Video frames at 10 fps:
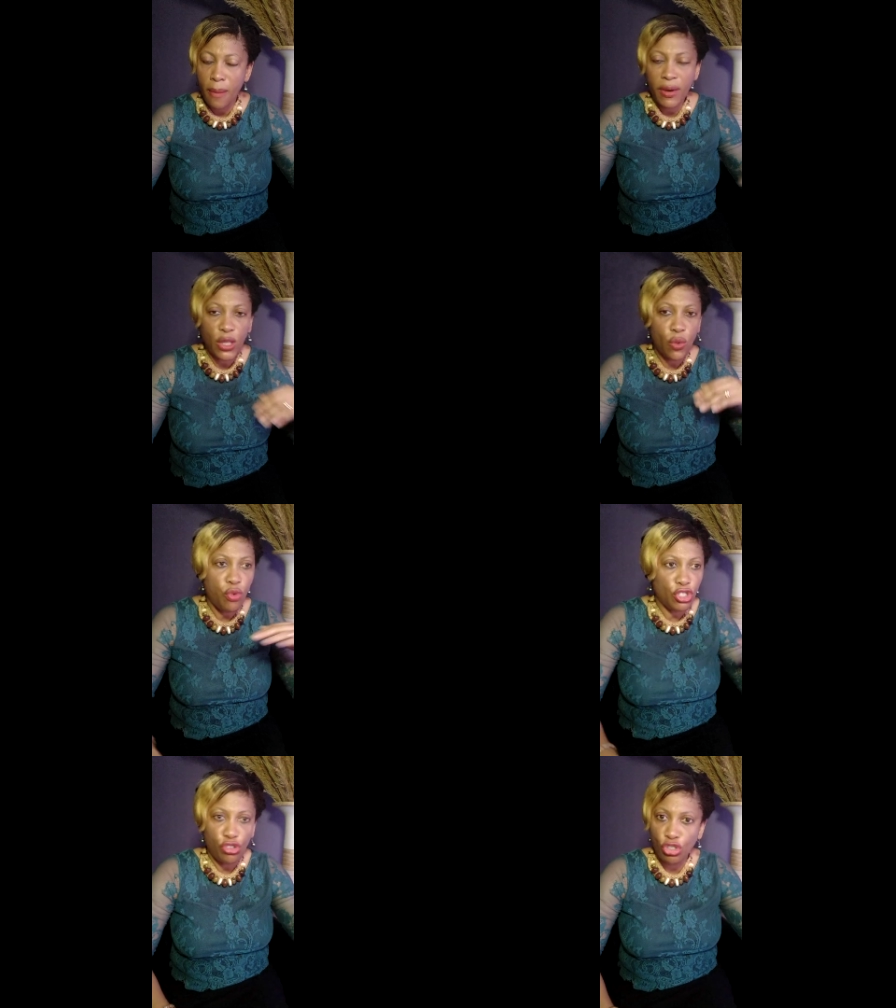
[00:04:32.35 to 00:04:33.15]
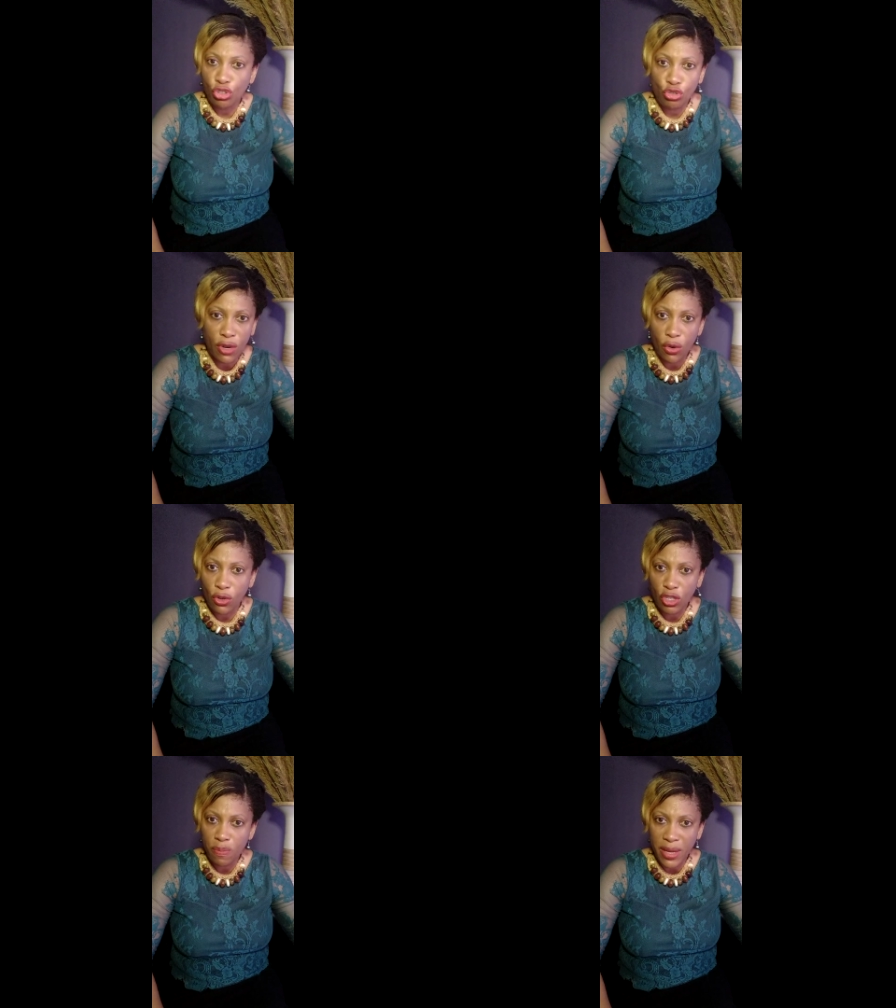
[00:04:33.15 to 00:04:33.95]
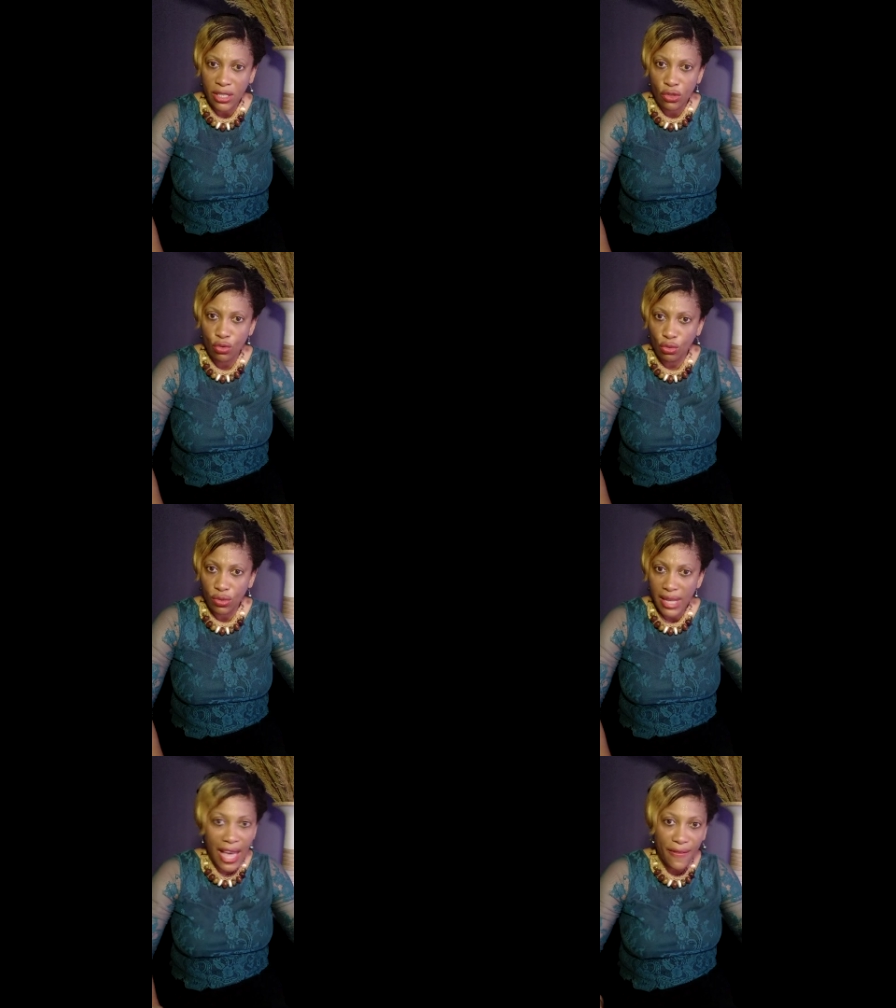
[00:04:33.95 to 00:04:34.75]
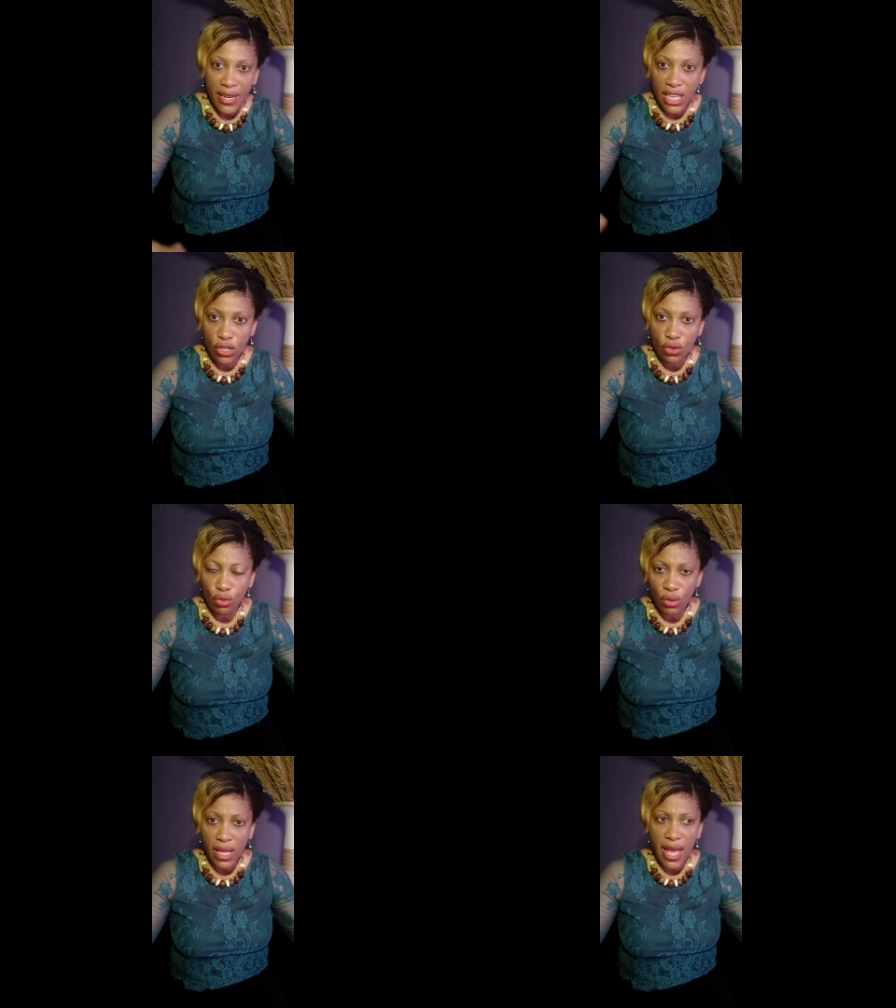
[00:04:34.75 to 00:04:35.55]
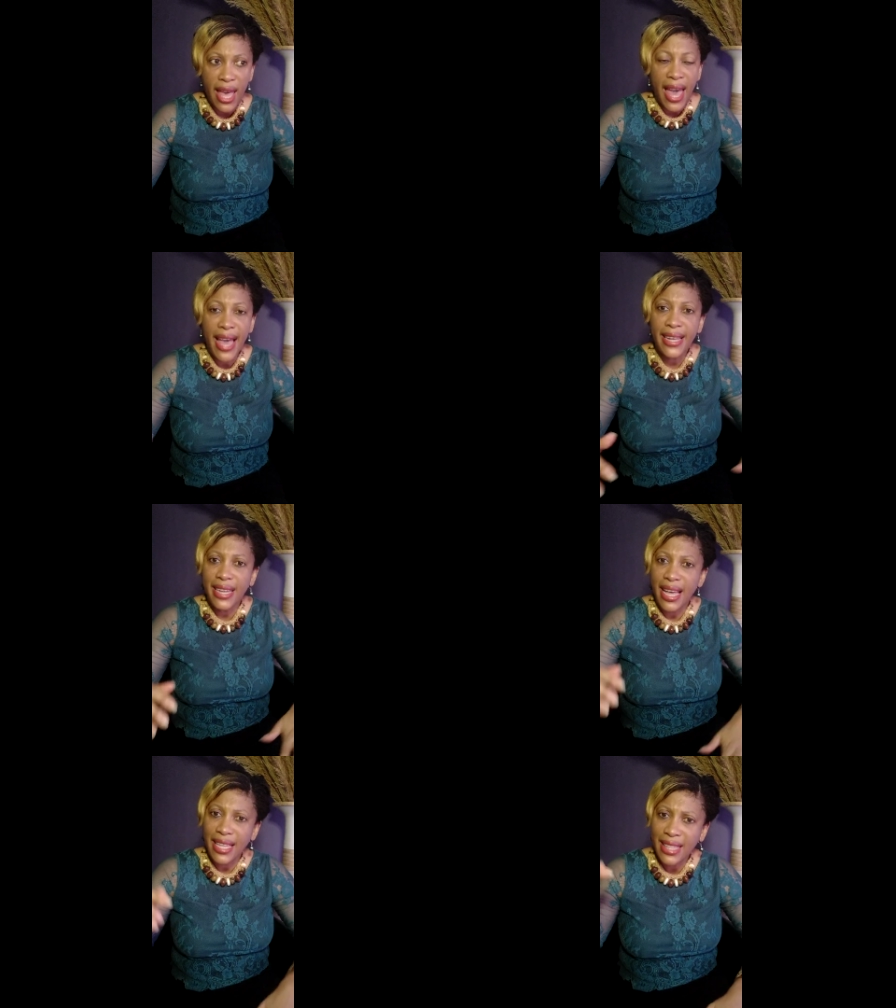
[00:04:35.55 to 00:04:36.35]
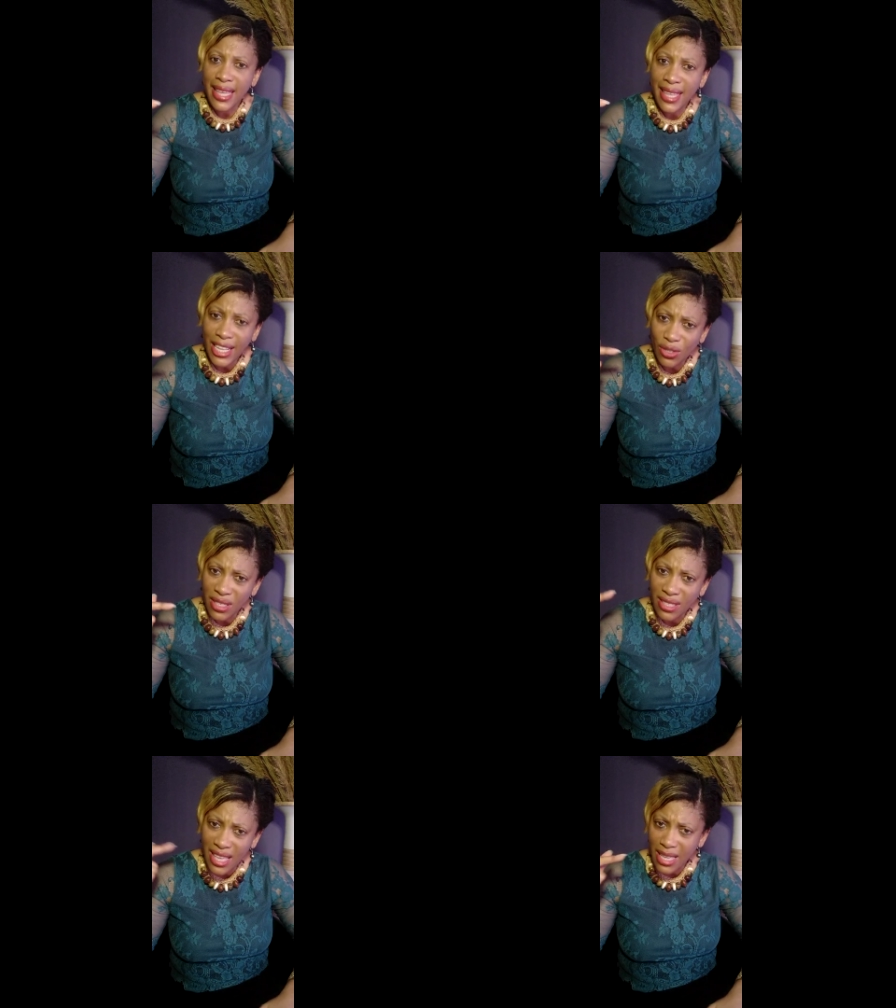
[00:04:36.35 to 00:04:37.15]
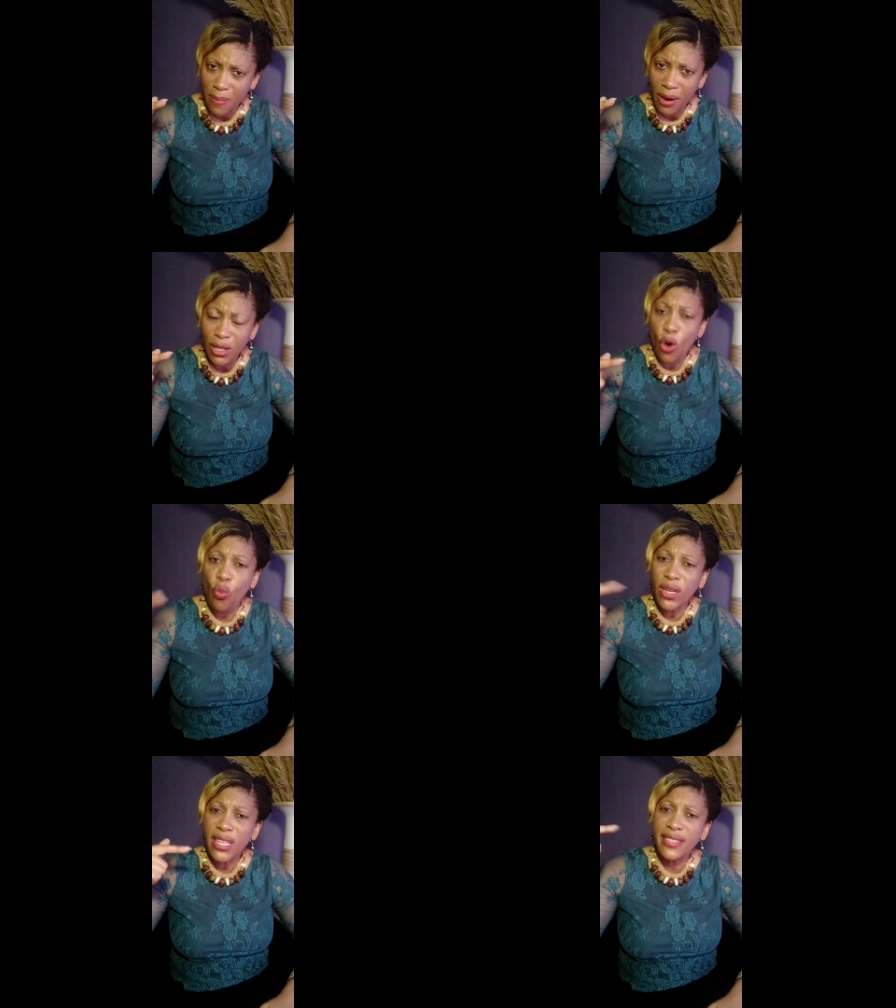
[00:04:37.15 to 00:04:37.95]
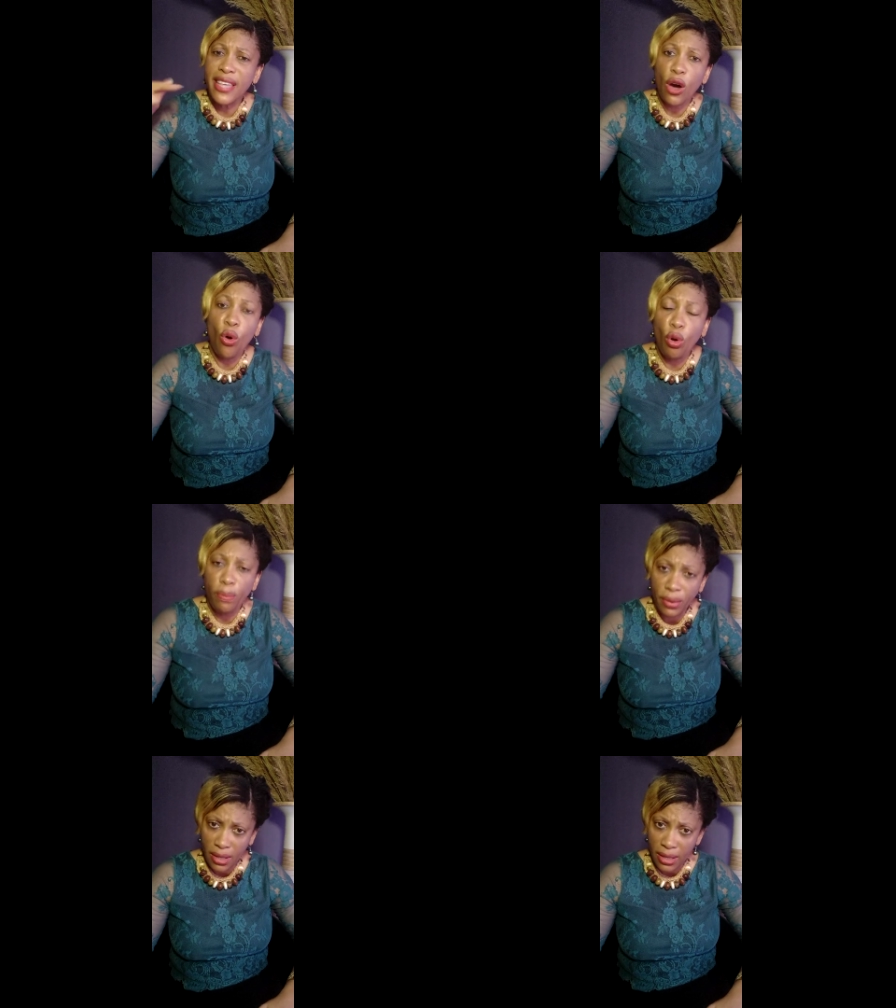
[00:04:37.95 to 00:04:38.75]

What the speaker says: But they watch your children go to the best schools, the Ivy League schools, and they get to think about, what is their hope?